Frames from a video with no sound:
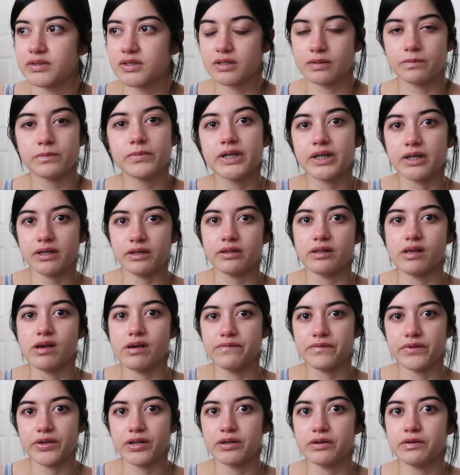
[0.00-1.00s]
somebody you
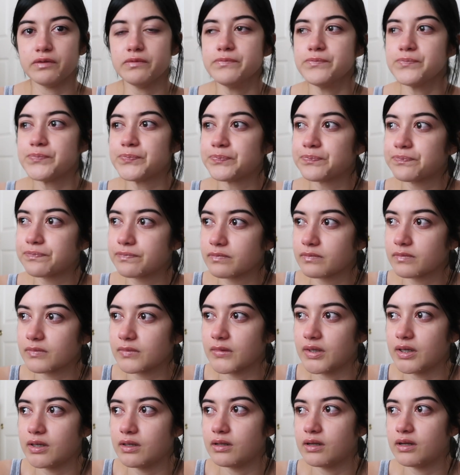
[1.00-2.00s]
love, you know.
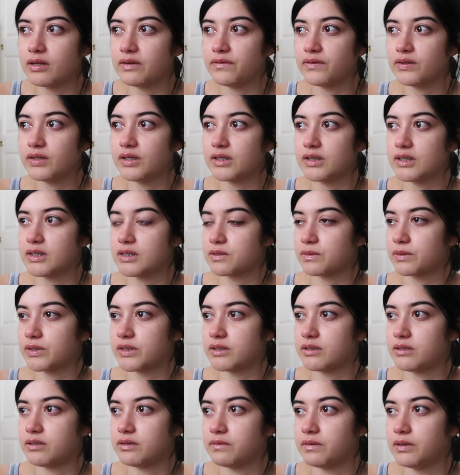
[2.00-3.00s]
And I feel like that's what
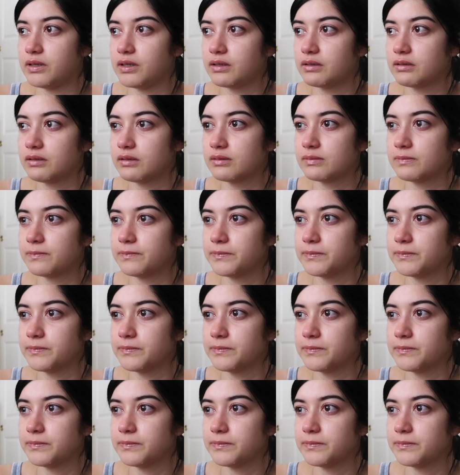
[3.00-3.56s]
it's doing.